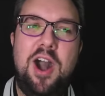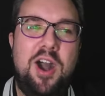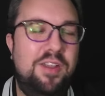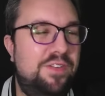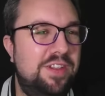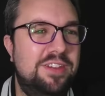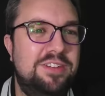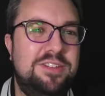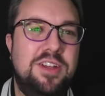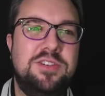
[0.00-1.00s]
I think this
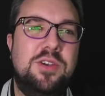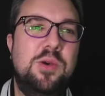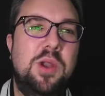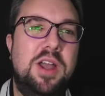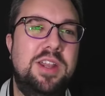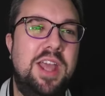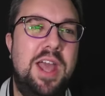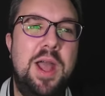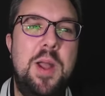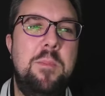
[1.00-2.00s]
is such a cool
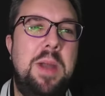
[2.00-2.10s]
idea.